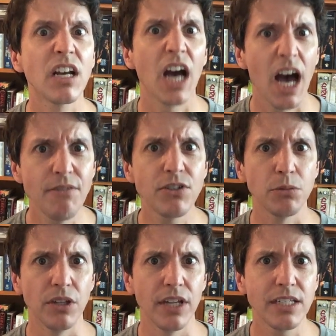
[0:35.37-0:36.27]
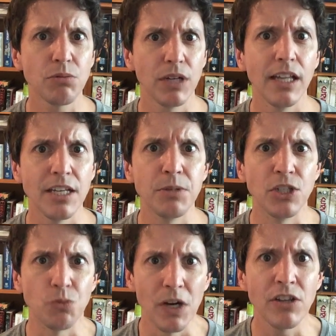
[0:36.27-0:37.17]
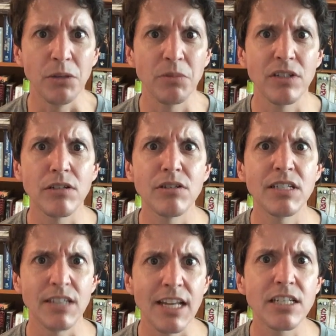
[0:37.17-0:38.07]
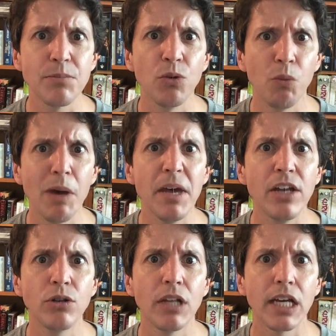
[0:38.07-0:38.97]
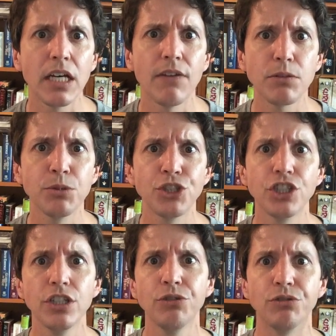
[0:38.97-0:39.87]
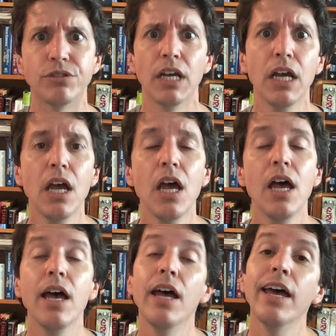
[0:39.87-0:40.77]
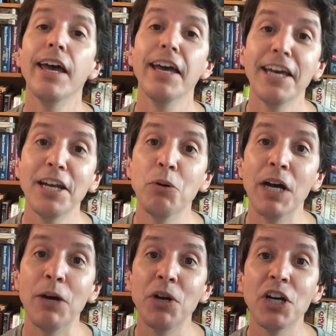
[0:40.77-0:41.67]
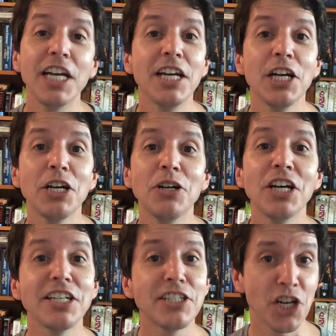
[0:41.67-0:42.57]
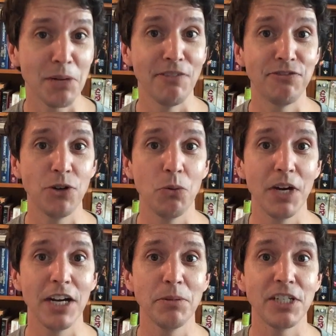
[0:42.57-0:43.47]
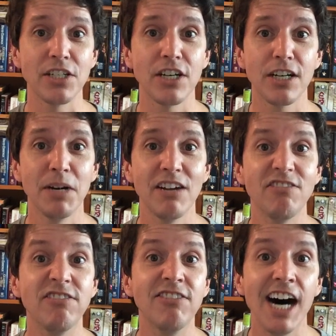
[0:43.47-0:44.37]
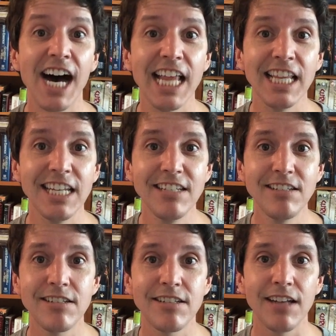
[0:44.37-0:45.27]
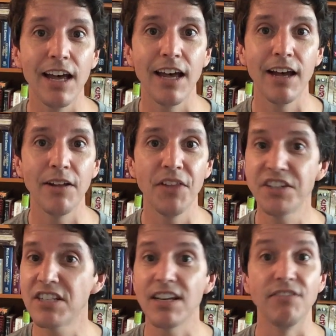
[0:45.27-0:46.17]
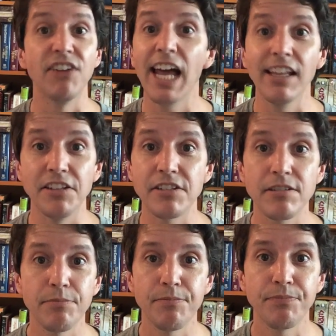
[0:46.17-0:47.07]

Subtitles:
Comfortable, that's why lesbians wear them, because they're sensible women who like comfortable shoes. Anyway, we're here not to talk about footwear, but to talk about violence. That's just it, violence.